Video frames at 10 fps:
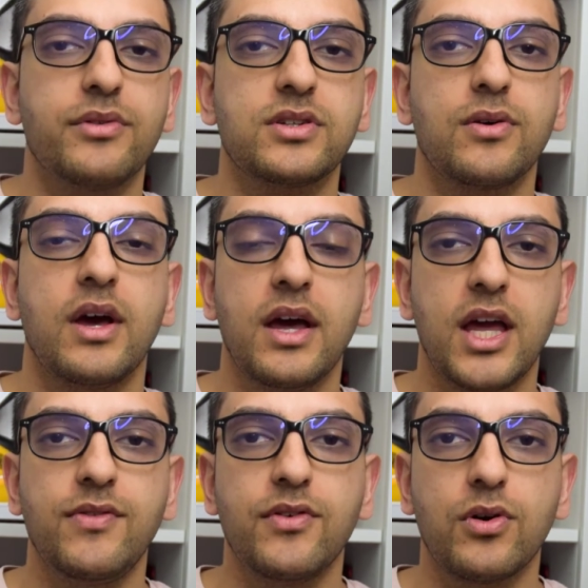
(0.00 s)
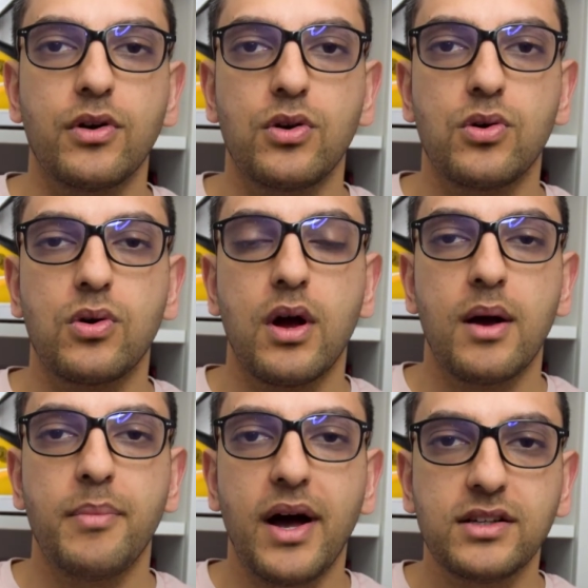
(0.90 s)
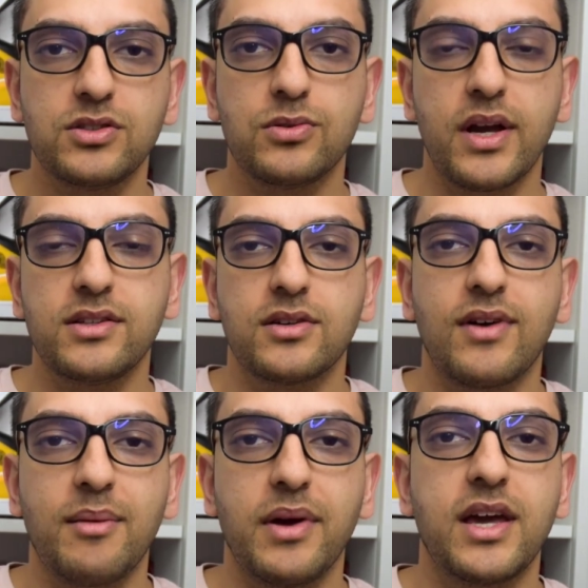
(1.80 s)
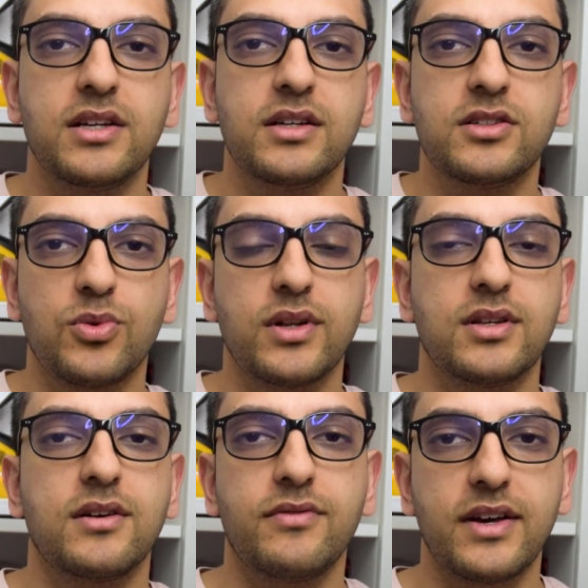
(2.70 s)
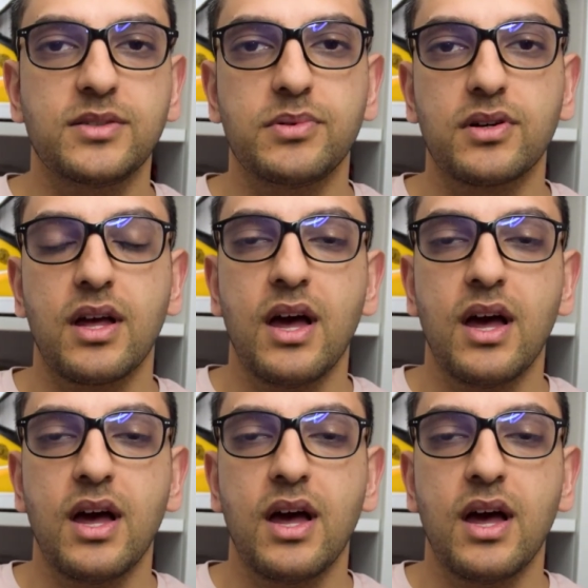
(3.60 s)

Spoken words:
So if you've got your personal Instagram pages, Twitter, Facebook,